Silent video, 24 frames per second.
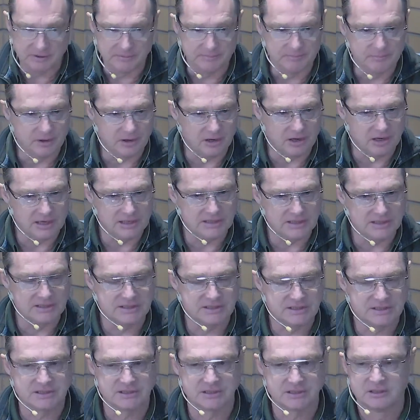he
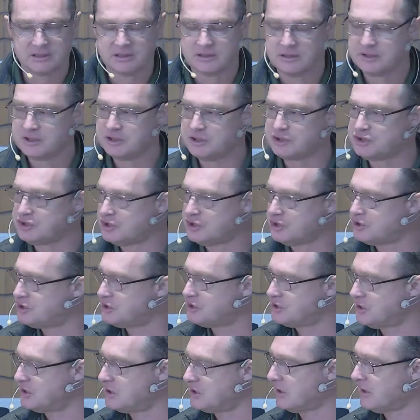reminds the
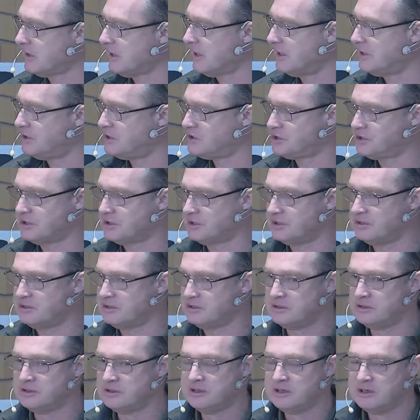churches in
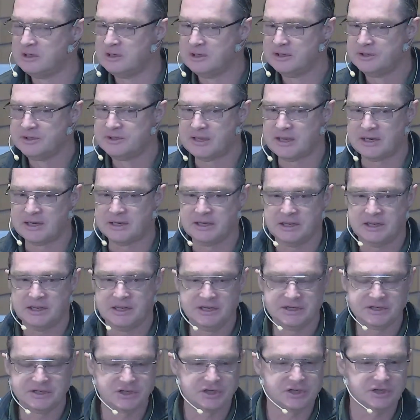Galatia
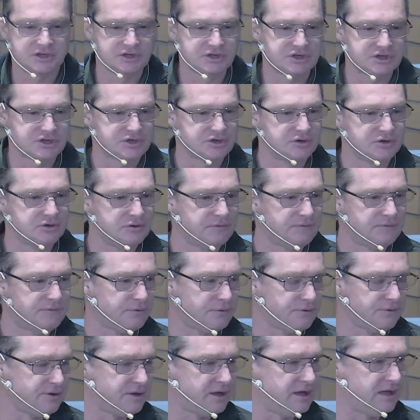that his
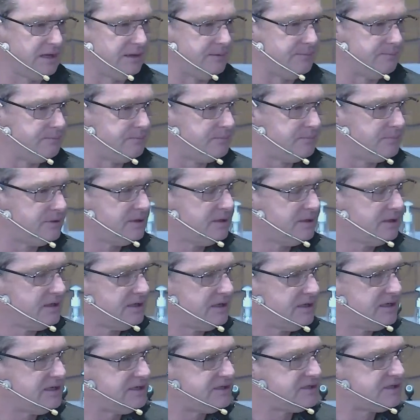concern for them
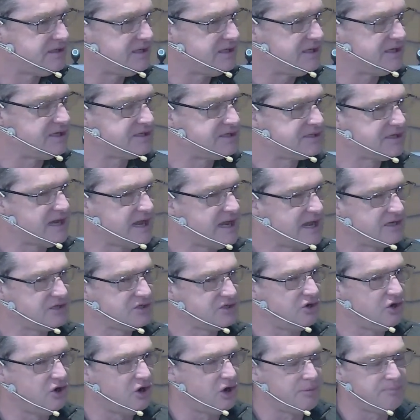is the
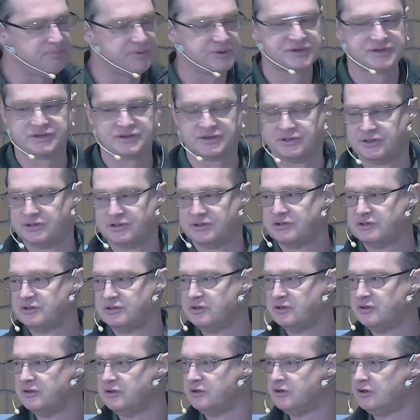exact
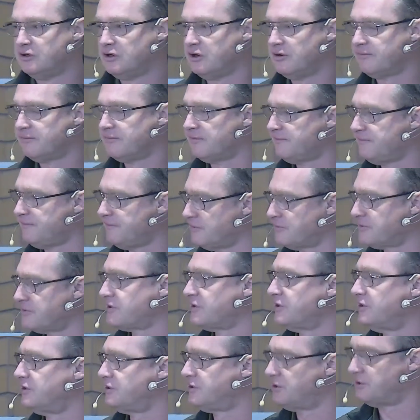opposite of the
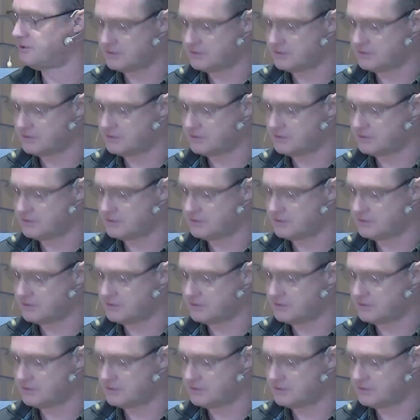false